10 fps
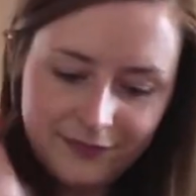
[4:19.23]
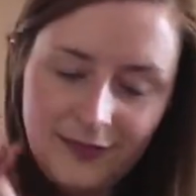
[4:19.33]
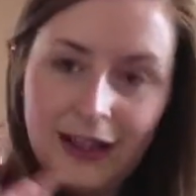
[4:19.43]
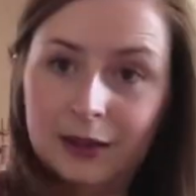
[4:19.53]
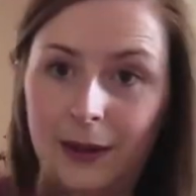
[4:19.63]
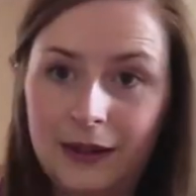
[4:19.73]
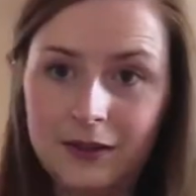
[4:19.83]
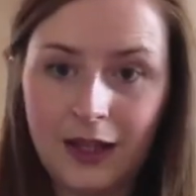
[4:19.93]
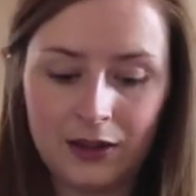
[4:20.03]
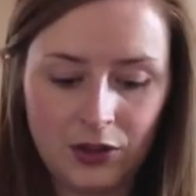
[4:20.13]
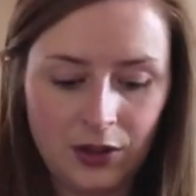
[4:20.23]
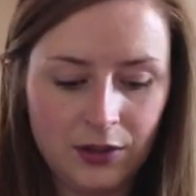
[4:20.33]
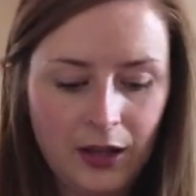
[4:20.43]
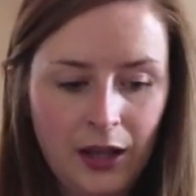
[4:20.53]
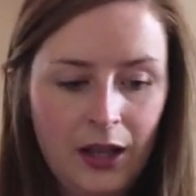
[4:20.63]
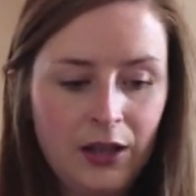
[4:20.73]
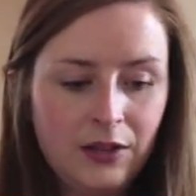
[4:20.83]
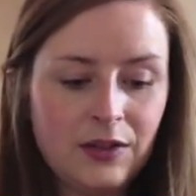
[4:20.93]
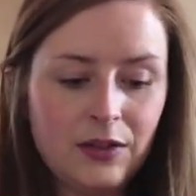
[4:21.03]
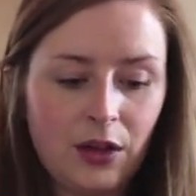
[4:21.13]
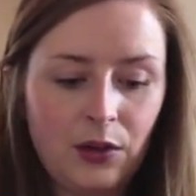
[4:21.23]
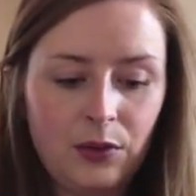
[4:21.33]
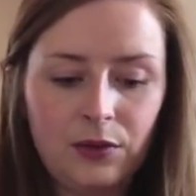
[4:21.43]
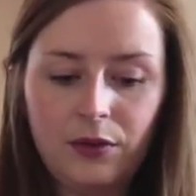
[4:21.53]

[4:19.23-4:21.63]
Anyway, tangent. So